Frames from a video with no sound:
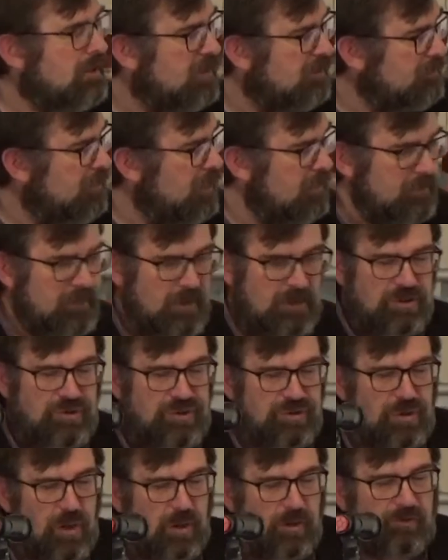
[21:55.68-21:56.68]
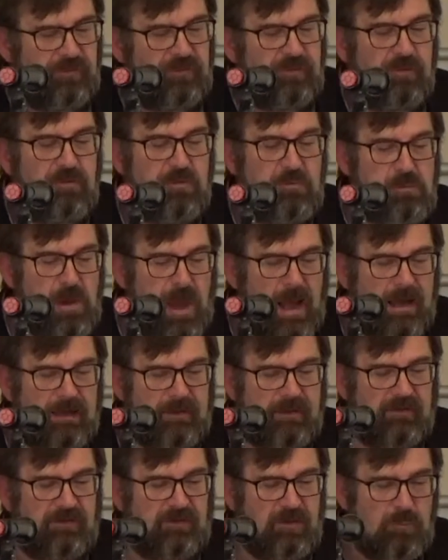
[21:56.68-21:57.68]
Communion should also
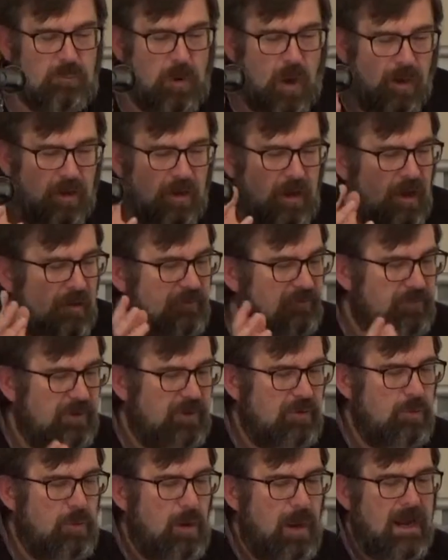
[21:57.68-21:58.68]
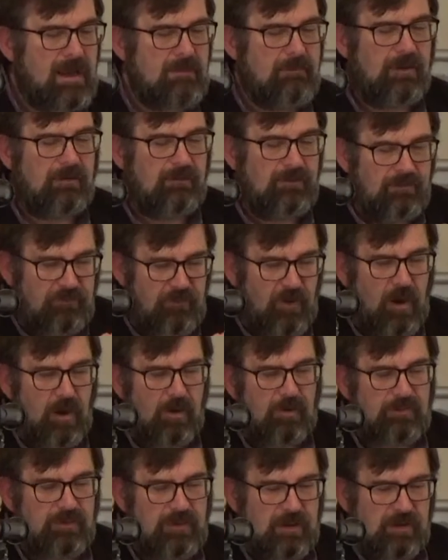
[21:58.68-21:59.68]
remind us that God's requirement for